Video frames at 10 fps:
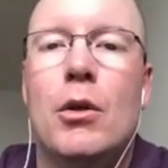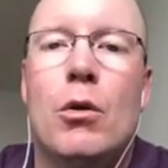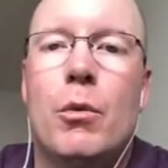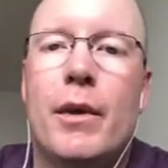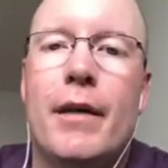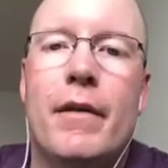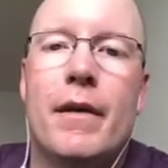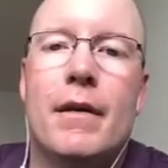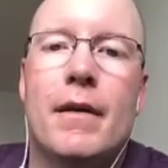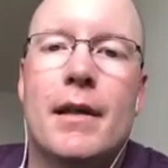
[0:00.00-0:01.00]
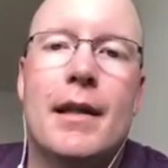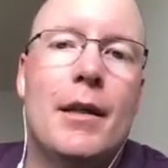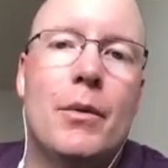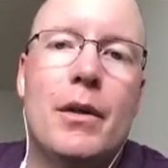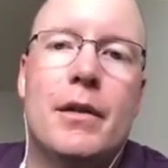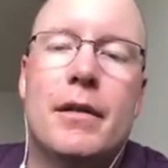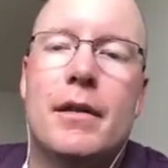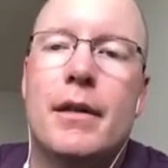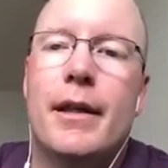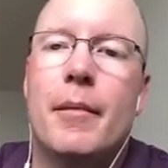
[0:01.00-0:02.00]
or whatever the keyword
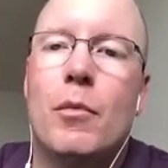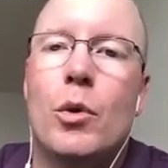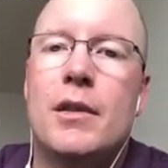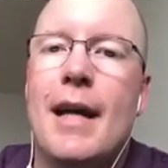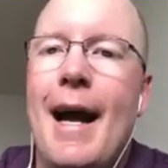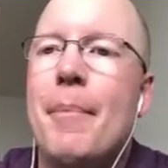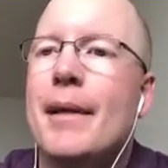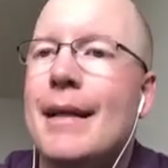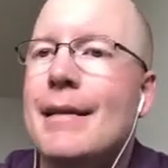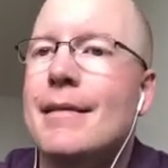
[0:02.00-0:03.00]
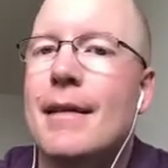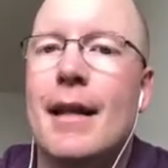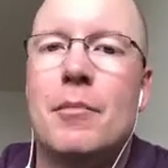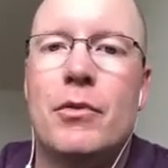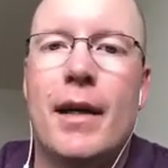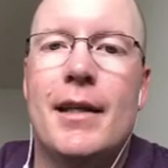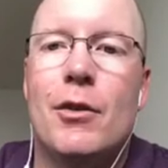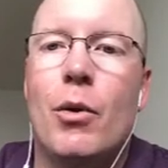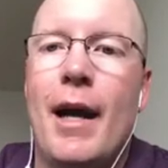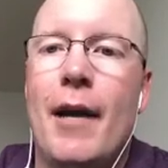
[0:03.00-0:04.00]
or topic is that I'm trying to
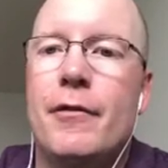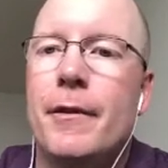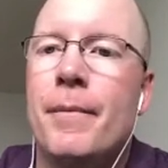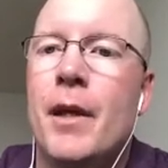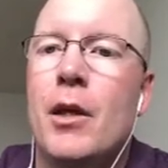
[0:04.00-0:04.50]
go after.